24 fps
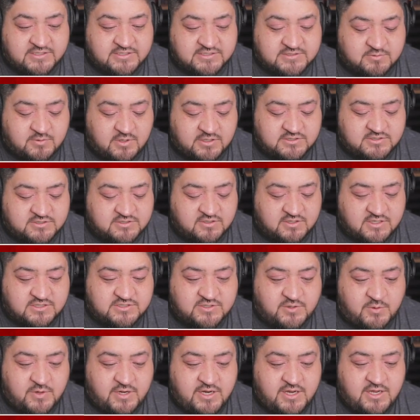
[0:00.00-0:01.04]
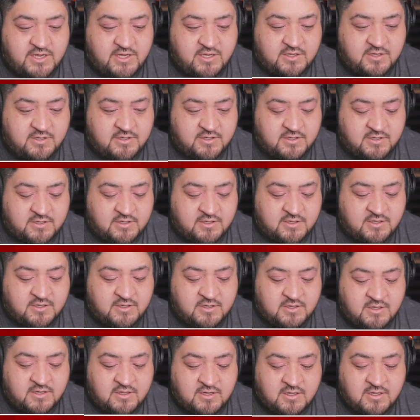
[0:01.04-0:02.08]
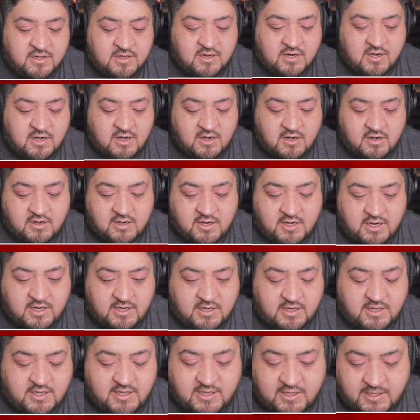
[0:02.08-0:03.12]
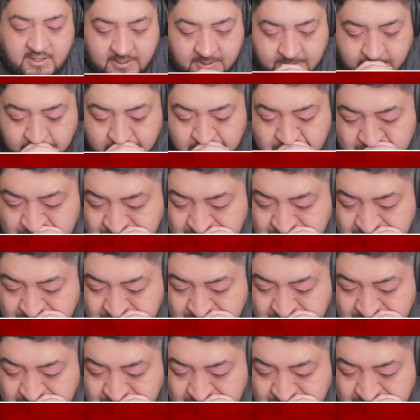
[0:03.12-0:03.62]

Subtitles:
Just watch. So there's 3. All right, and